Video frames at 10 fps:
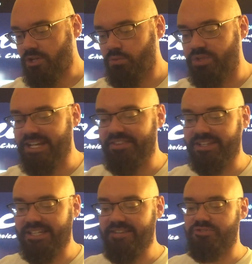Once again, the
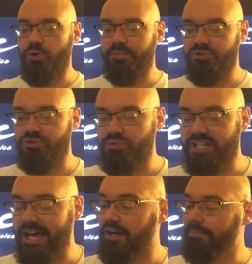Leafs open
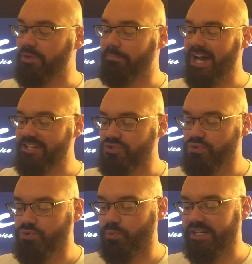210, up to minus
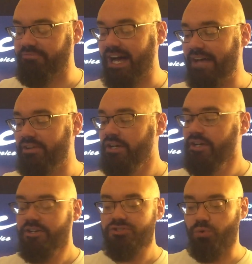225,
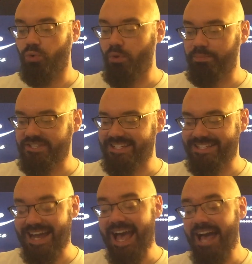total open
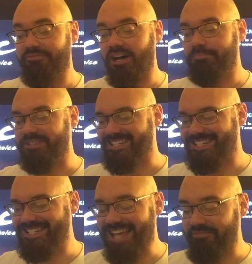6.5, up to
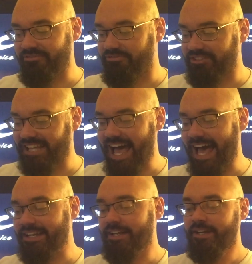7
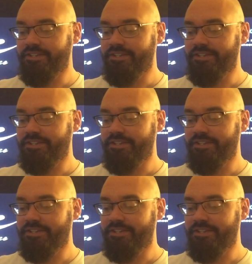flat.